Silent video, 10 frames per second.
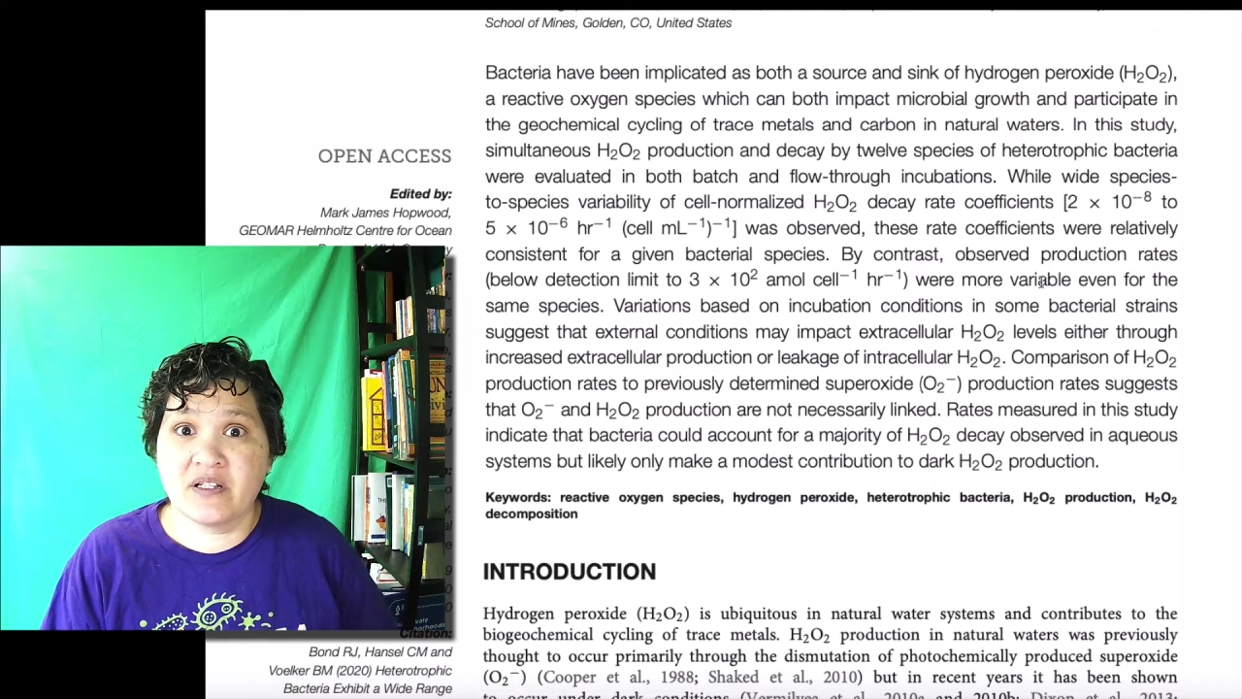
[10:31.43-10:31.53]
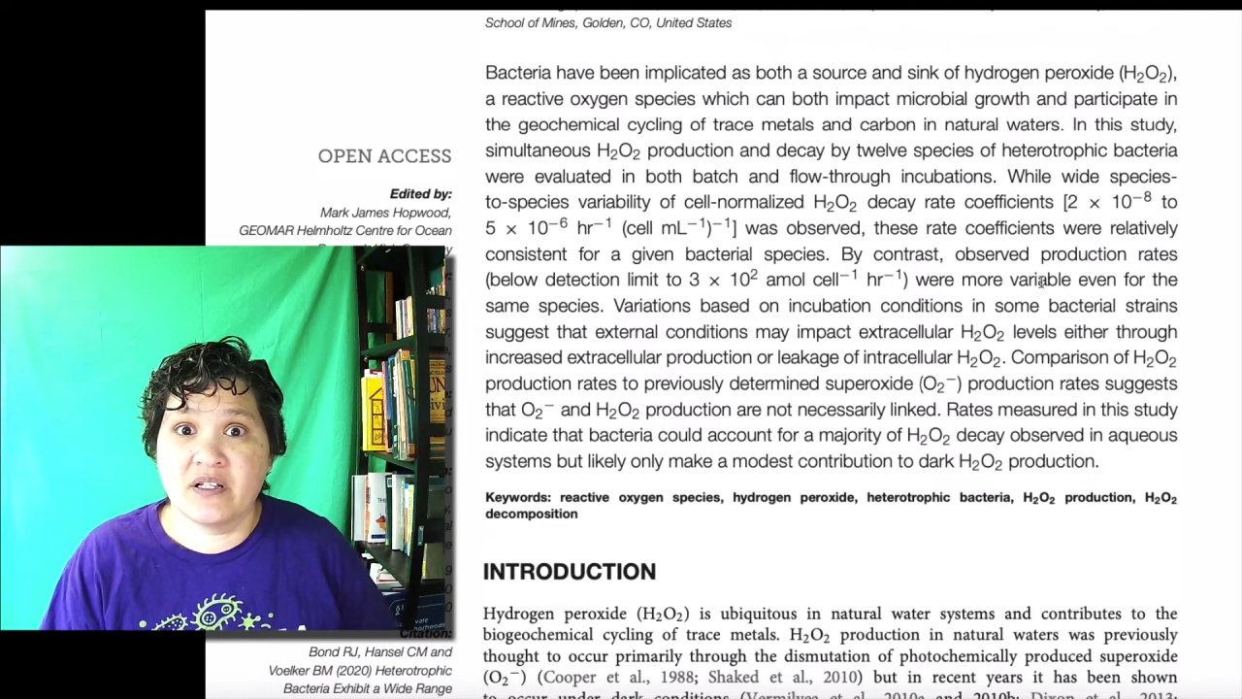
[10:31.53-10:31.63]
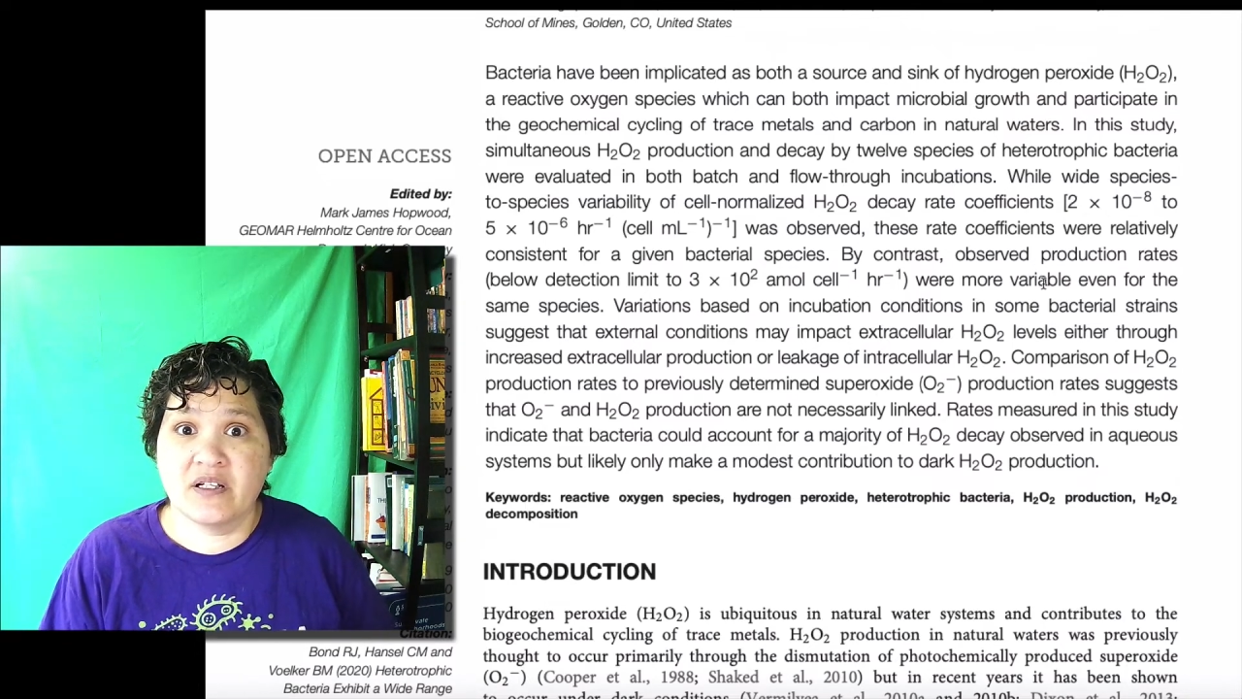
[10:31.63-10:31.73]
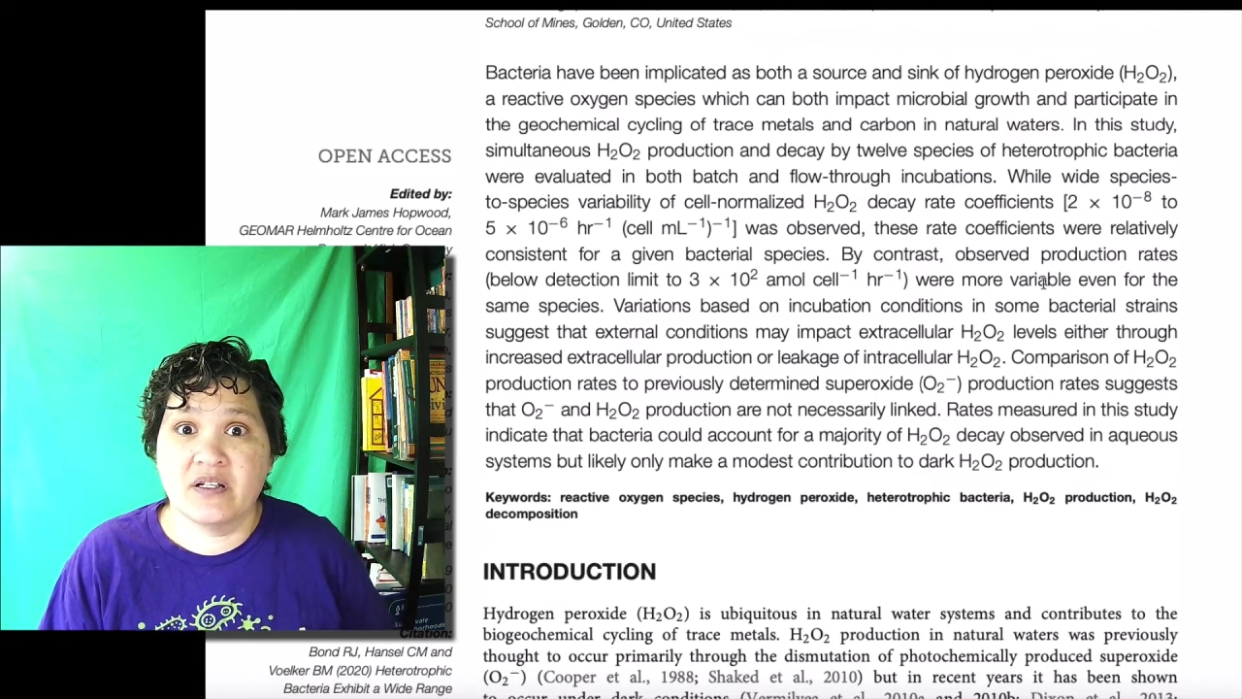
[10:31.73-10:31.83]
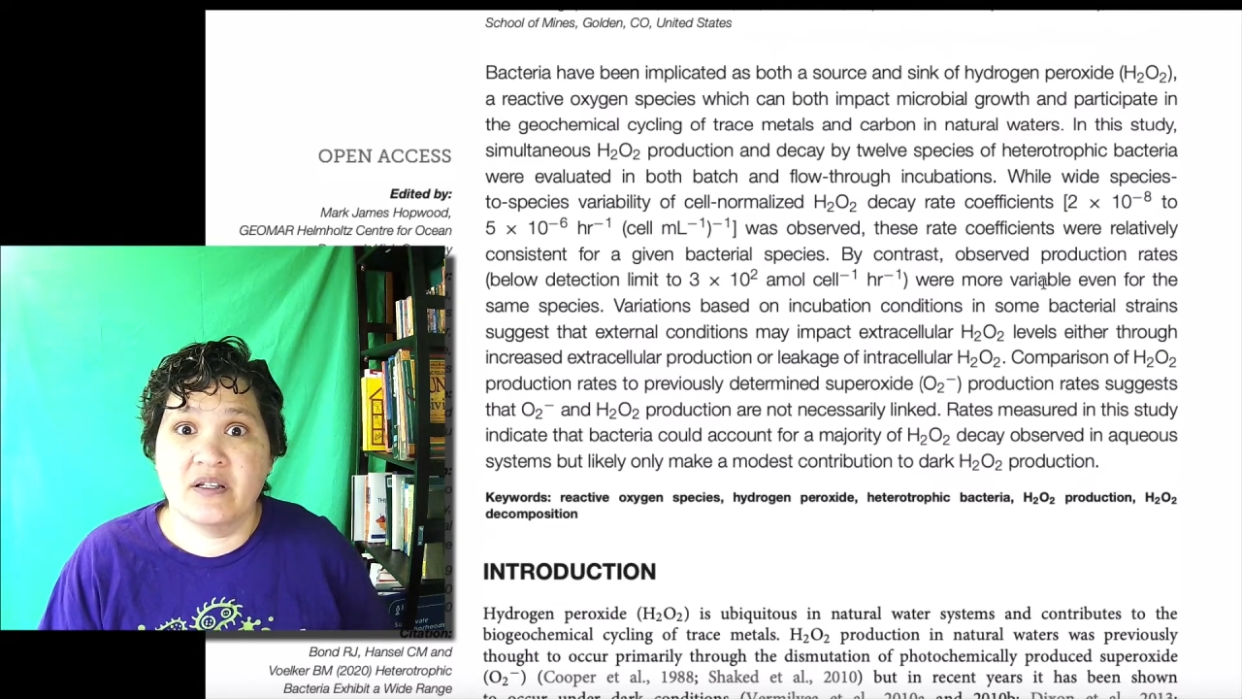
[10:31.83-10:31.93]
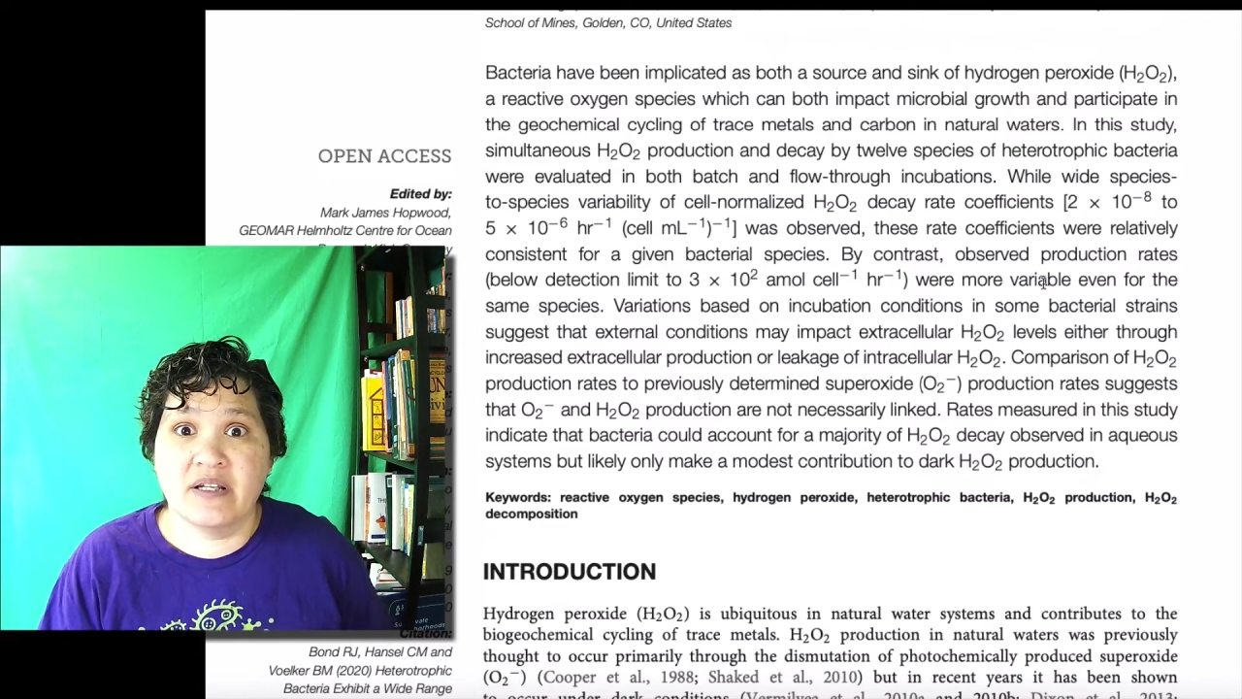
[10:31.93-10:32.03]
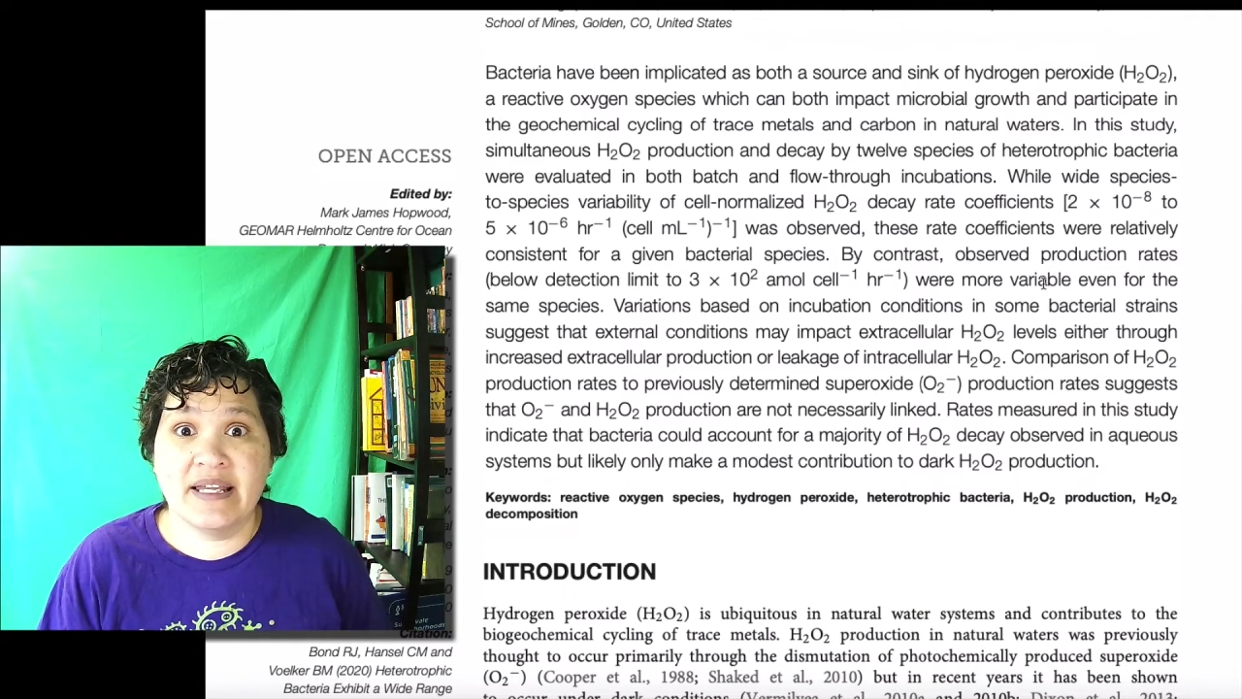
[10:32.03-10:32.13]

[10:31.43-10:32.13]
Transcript: an